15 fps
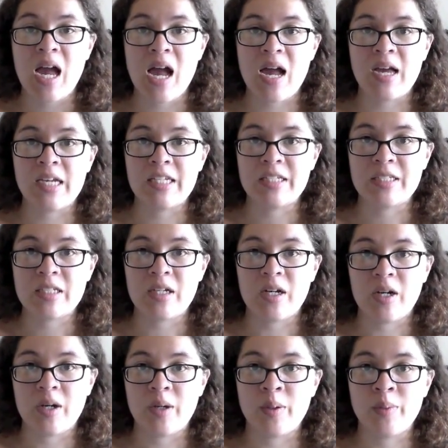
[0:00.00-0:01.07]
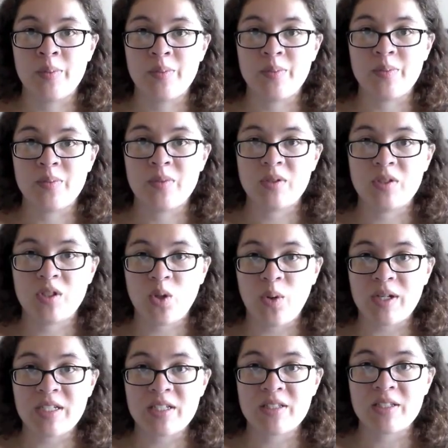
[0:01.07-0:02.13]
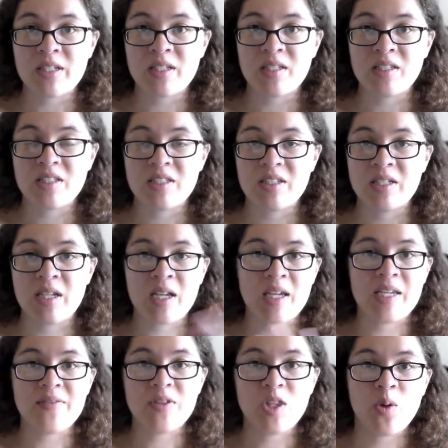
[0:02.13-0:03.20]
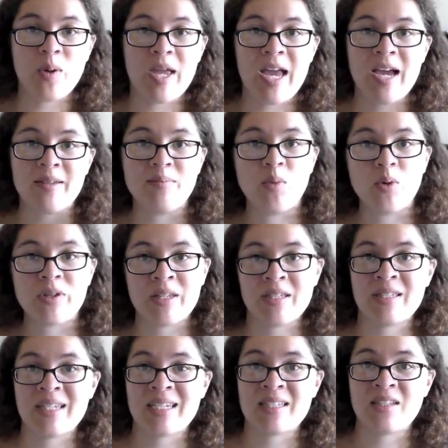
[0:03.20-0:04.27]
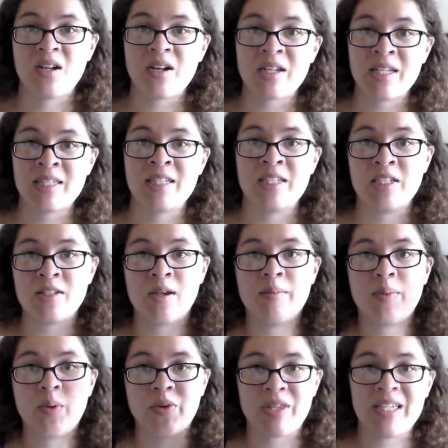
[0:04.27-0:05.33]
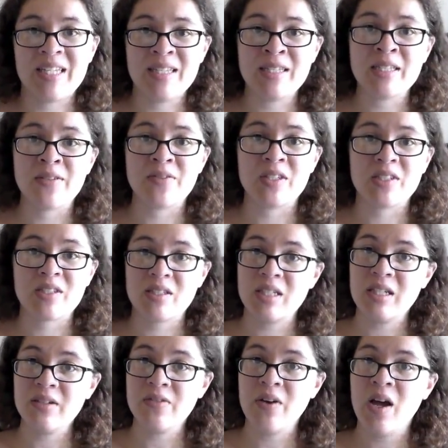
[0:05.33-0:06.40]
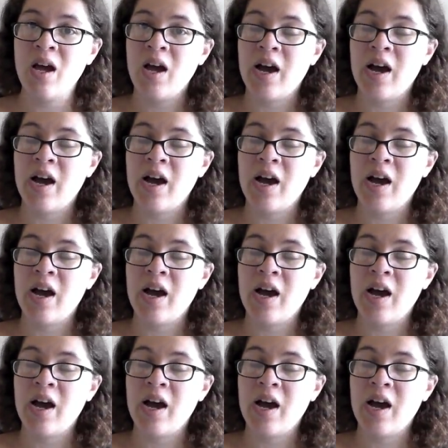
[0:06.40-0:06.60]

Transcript: And so I just, even though I had more than 6 stockinette stitches on both ends of the sleeve,